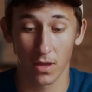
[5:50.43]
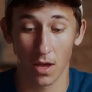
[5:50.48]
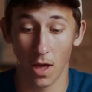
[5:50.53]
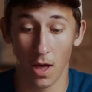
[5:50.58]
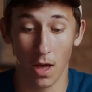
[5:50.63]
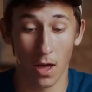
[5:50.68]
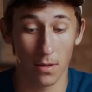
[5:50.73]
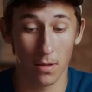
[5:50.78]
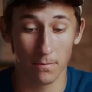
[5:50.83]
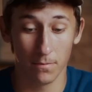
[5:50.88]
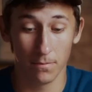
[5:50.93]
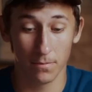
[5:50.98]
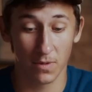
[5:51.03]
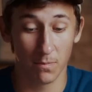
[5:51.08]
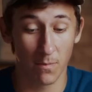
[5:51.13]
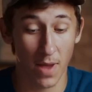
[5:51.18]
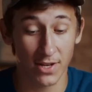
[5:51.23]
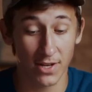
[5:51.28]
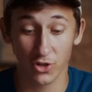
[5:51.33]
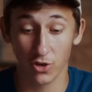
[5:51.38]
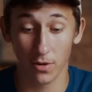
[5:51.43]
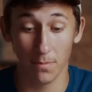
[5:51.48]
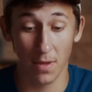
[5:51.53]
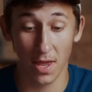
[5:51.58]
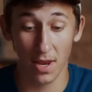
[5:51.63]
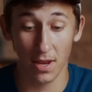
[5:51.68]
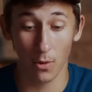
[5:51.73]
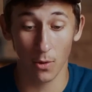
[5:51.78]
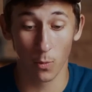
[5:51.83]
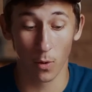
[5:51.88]
the mainstream
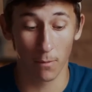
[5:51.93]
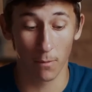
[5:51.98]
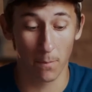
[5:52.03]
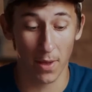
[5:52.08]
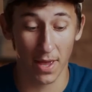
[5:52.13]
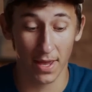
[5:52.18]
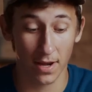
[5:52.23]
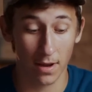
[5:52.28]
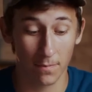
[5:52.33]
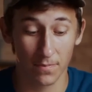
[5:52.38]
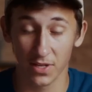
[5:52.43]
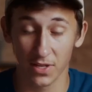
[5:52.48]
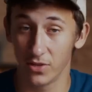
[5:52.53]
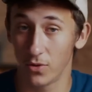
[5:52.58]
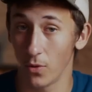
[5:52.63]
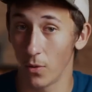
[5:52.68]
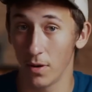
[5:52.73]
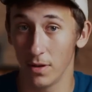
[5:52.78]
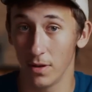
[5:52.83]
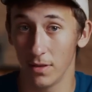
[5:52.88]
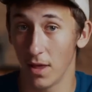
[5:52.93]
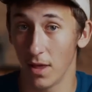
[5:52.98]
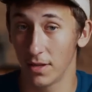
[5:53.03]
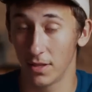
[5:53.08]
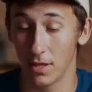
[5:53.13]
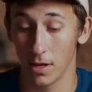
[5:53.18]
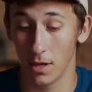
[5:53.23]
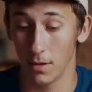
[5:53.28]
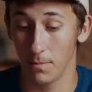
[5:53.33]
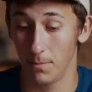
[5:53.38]
media were picking up this story, like
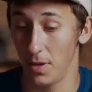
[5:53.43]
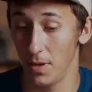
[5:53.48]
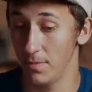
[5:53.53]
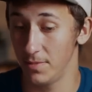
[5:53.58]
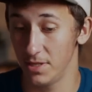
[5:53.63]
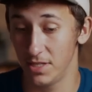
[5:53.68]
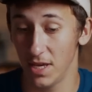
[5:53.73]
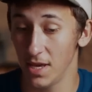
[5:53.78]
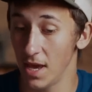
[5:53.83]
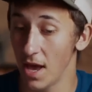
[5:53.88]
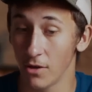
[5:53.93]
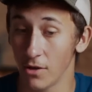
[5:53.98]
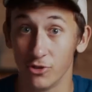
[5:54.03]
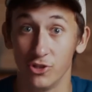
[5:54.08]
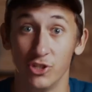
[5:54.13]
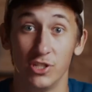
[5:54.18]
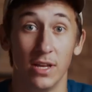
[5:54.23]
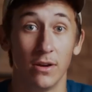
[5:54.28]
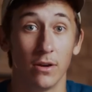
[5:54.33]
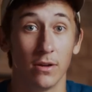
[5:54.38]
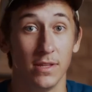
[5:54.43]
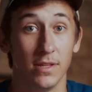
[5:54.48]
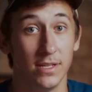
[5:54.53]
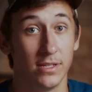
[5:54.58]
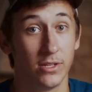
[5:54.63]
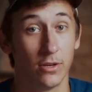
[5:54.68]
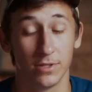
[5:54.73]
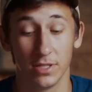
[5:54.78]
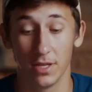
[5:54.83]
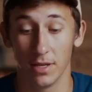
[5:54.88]
the BBC, Al Jazeera, the
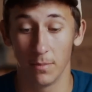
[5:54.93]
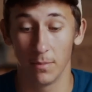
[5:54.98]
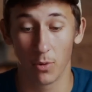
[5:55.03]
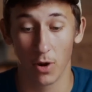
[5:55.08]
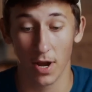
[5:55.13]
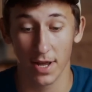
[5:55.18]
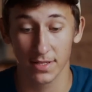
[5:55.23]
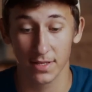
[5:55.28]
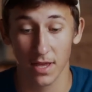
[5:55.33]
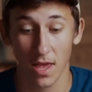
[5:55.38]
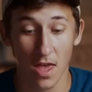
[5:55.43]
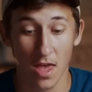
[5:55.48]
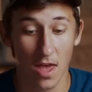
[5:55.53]
Associated Press.